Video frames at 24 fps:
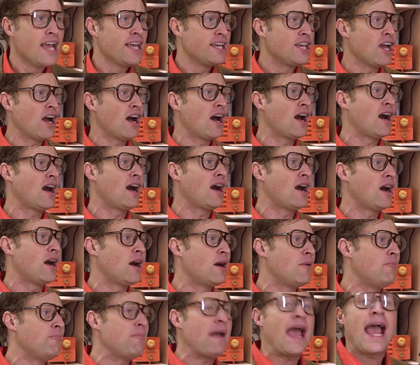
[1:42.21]
your
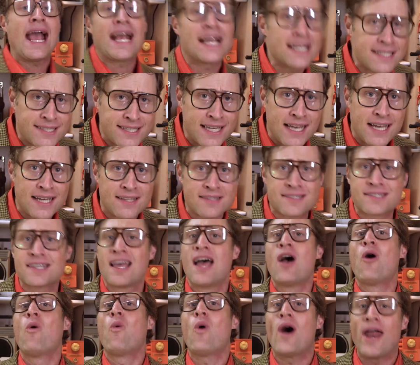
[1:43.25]
magazines,
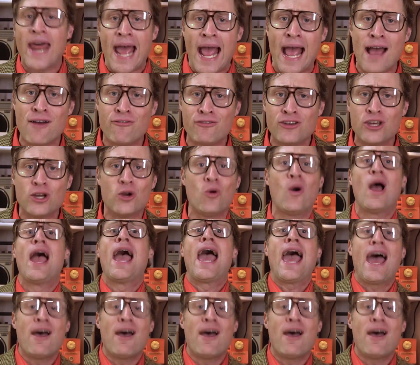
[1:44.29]
what have you.